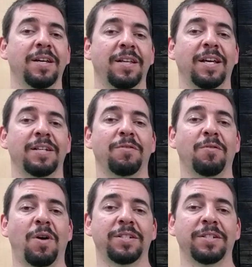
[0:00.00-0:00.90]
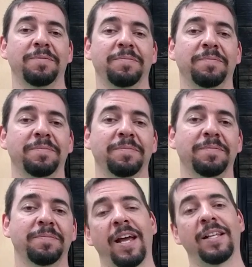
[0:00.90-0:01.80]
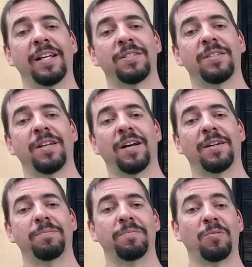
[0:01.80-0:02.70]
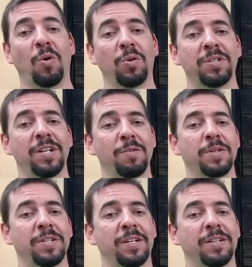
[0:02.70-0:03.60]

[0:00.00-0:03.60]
thanks for watching. And let's roll the sticker music.